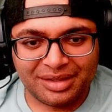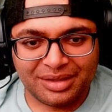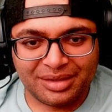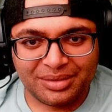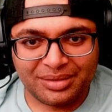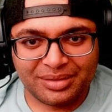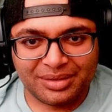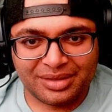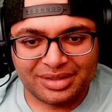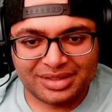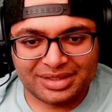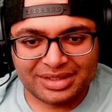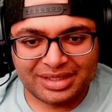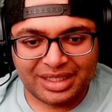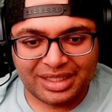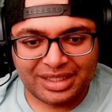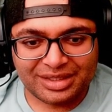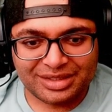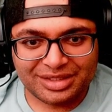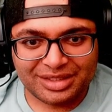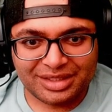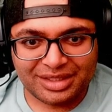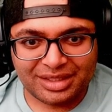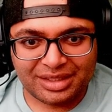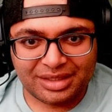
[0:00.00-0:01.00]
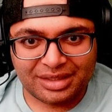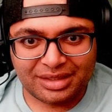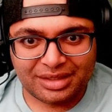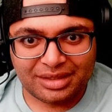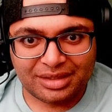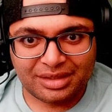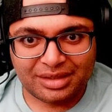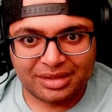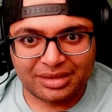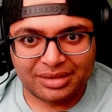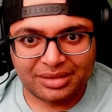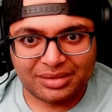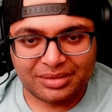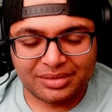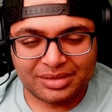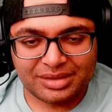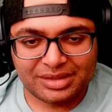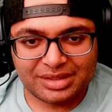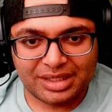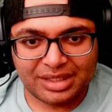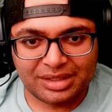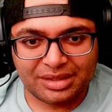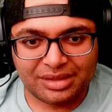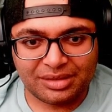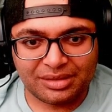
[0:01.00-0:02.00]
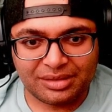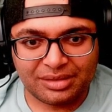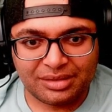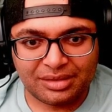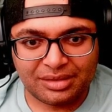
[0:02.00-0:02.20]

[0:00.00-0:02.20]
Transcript: What is that shit? What does that do?